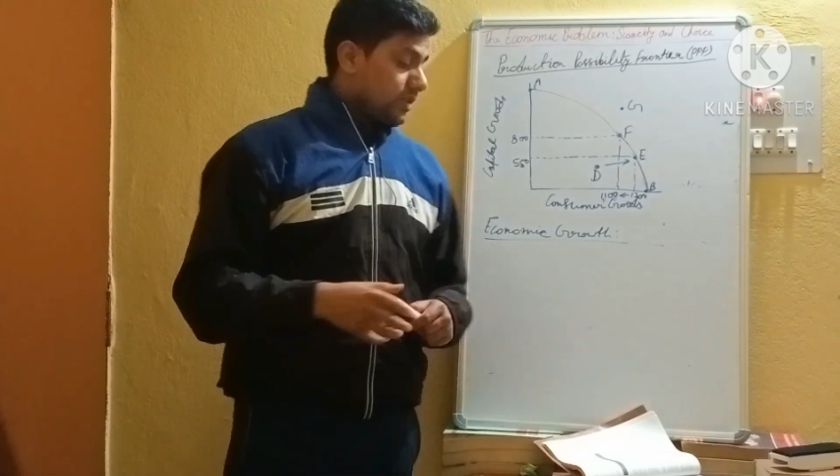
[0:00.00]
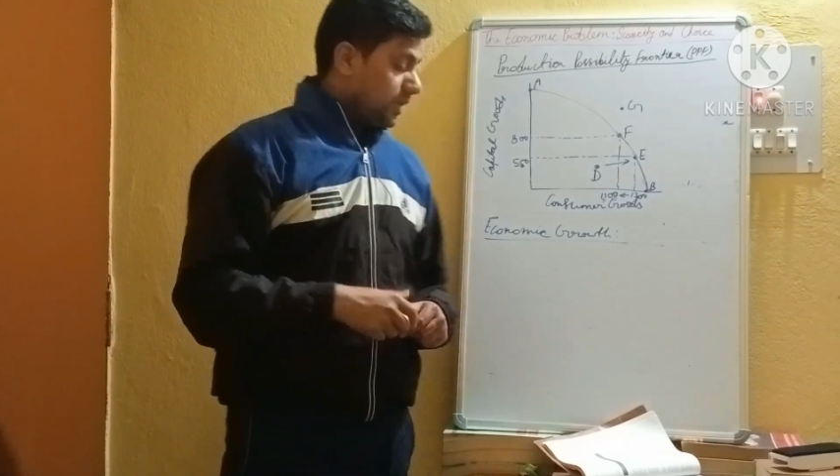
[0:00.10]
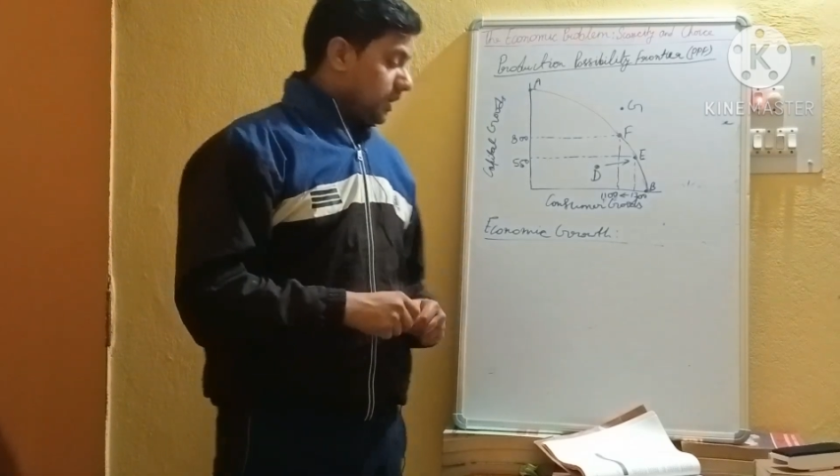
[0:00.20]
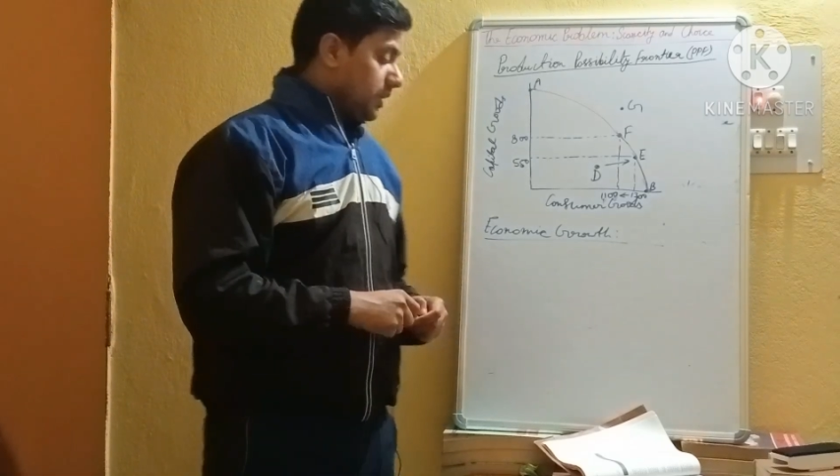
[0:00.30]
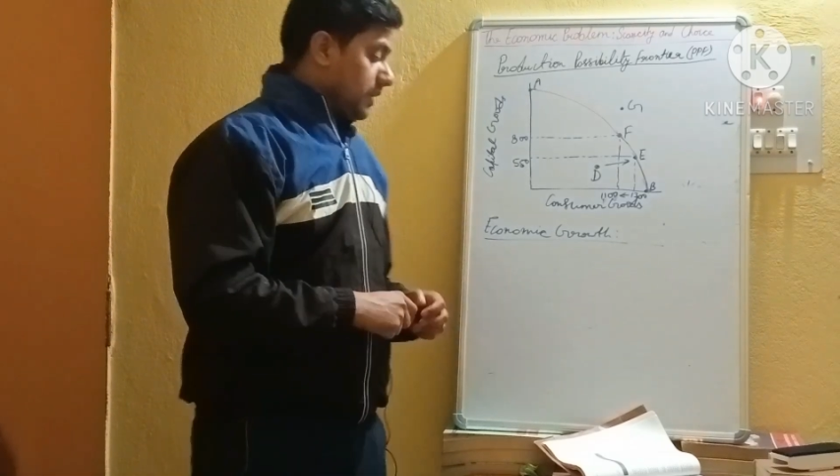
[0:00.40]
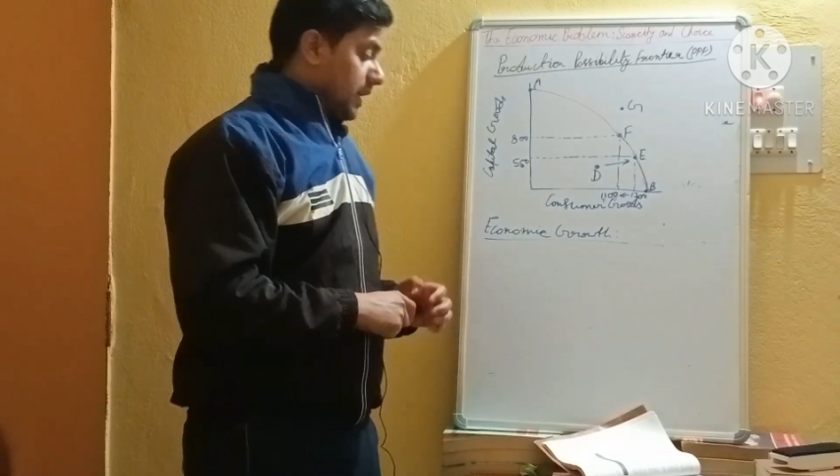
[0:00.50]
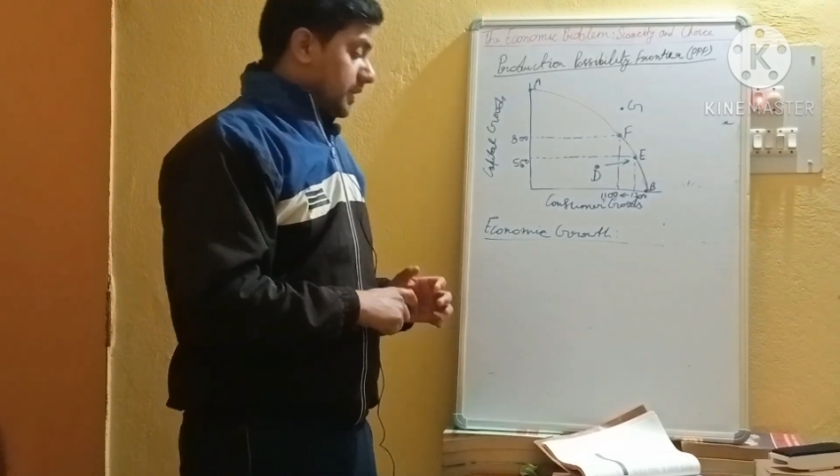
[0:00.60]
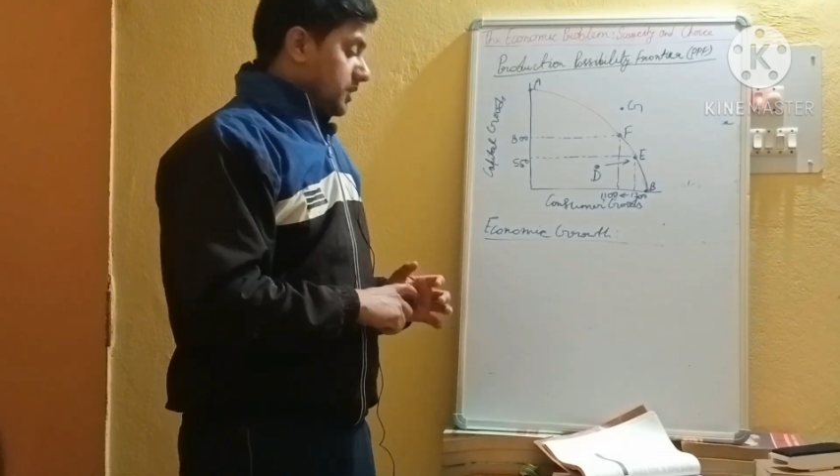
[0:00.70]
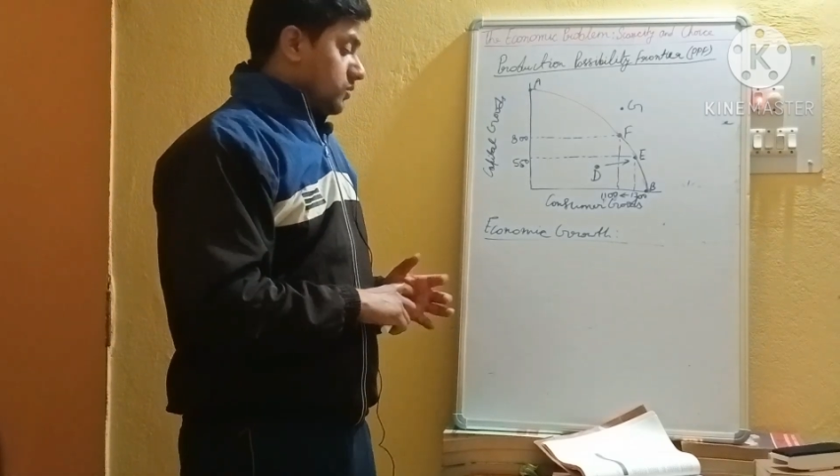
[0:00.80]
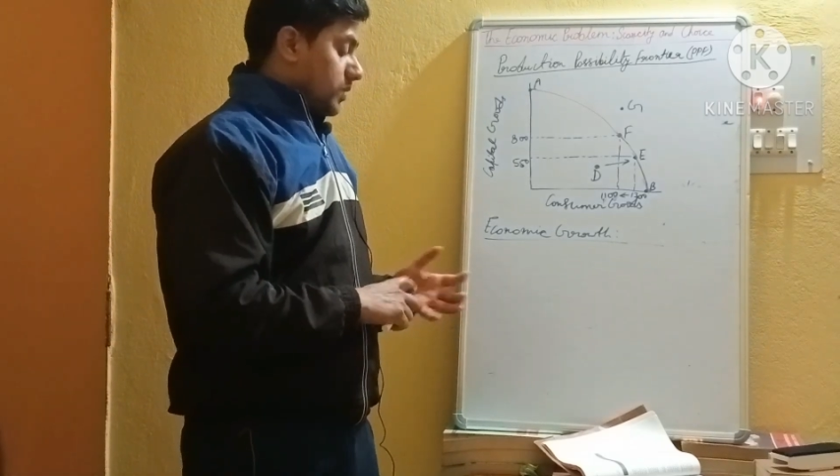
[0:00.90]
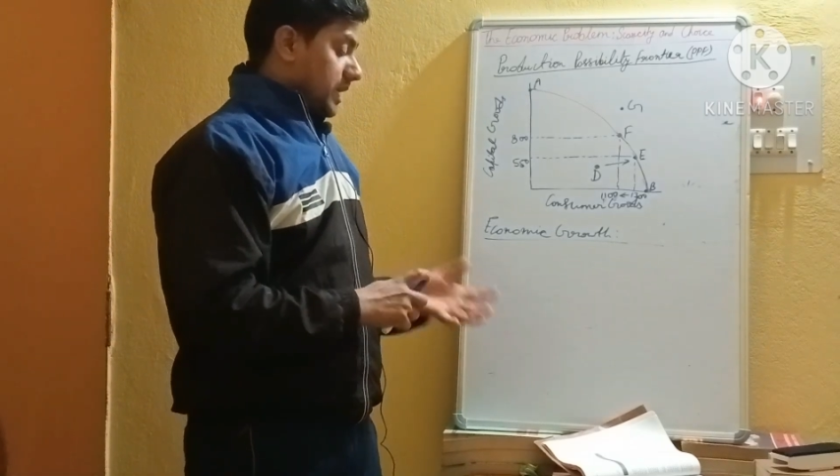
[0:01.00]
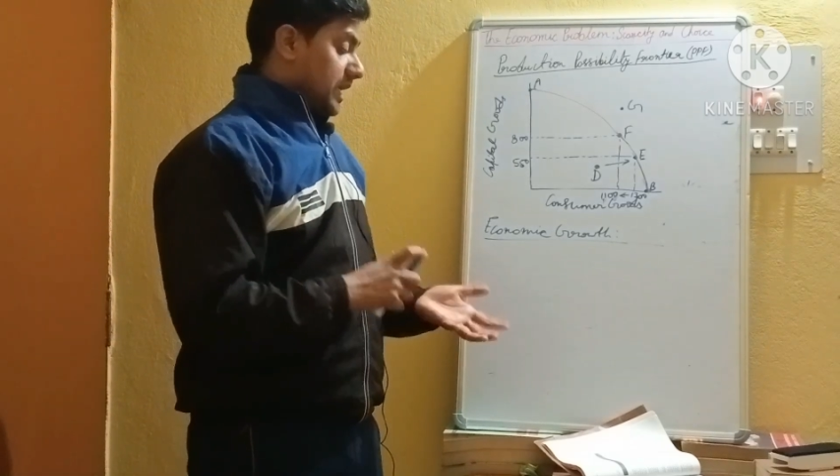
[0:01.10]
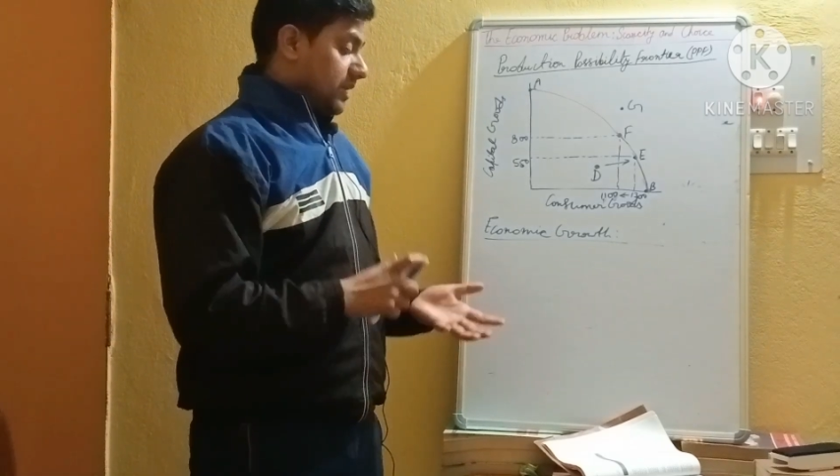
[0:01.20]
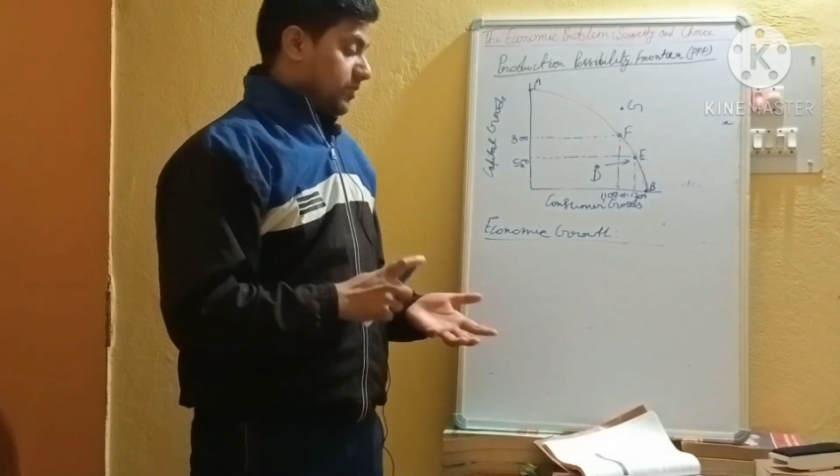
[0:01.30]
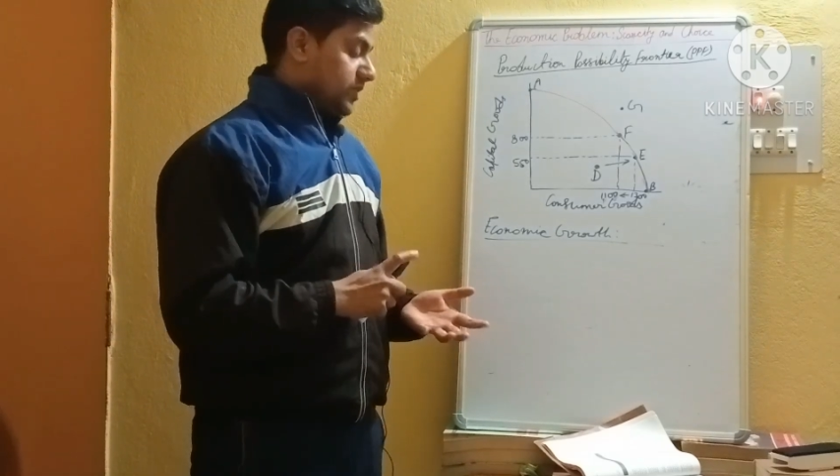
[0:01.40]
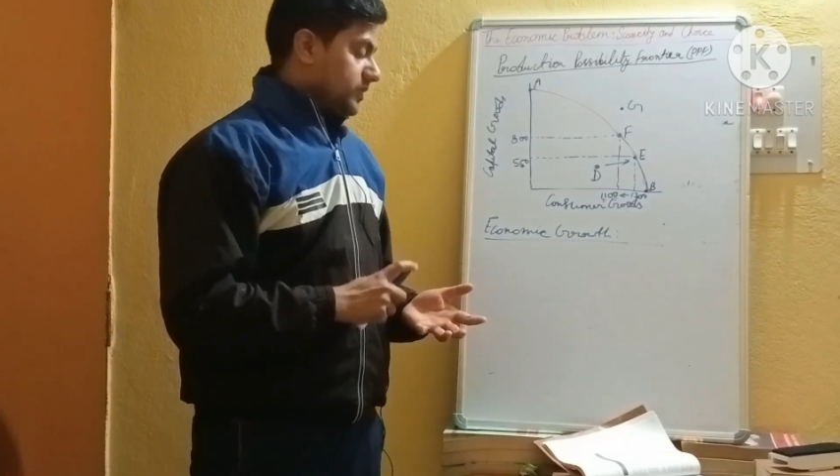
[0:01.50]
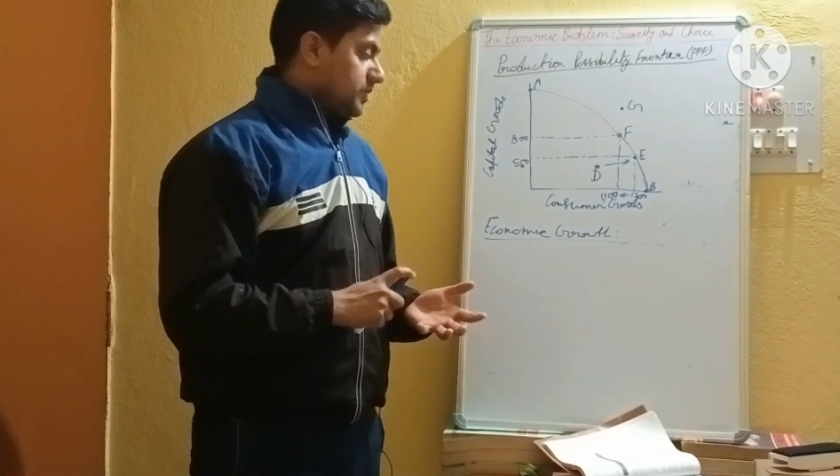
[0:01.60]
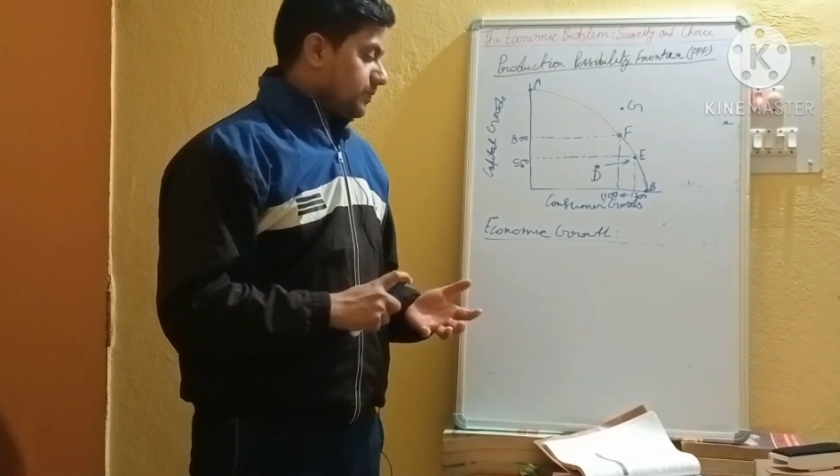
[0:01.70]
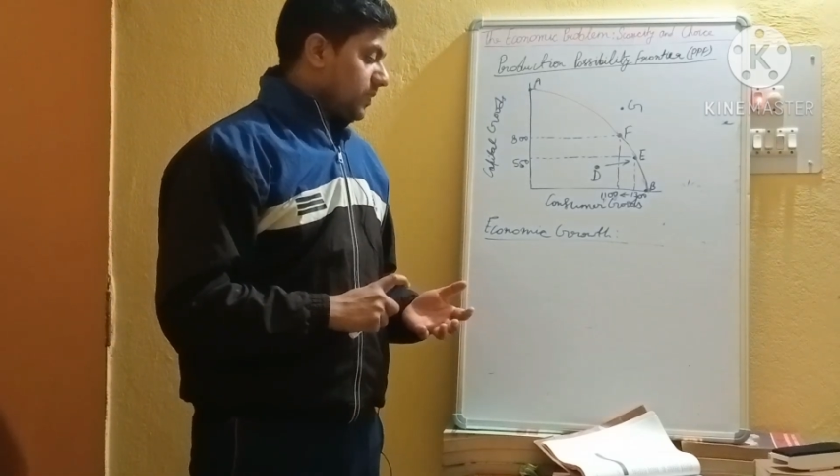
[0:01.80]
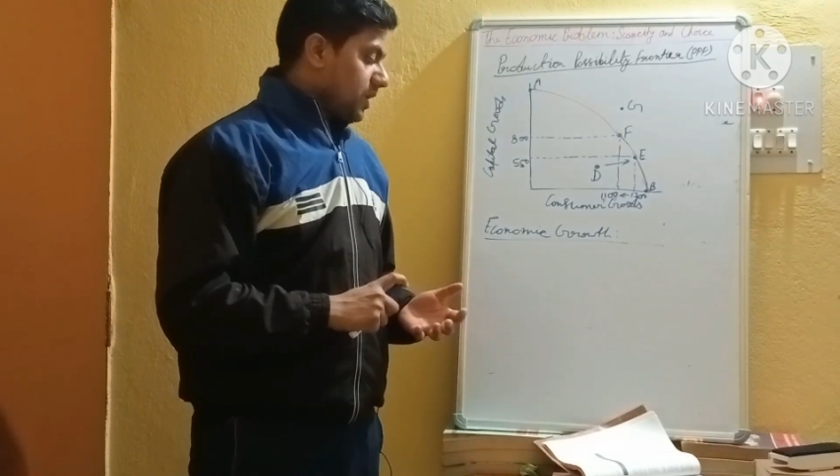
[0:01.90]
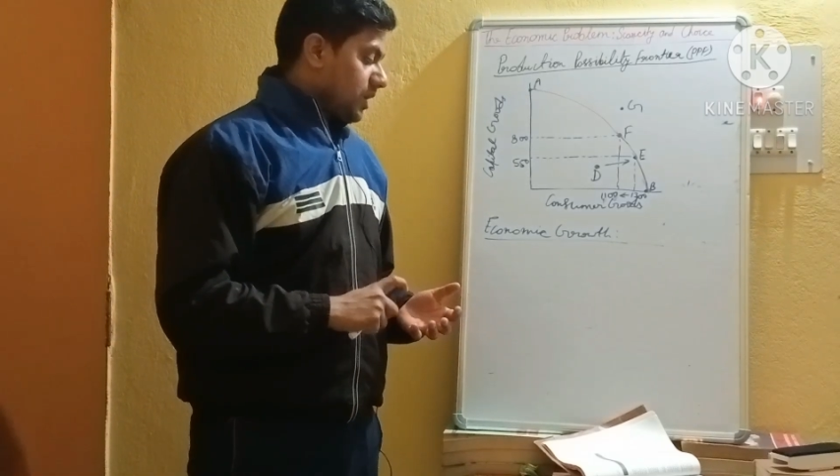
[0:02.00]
then in that case what happens?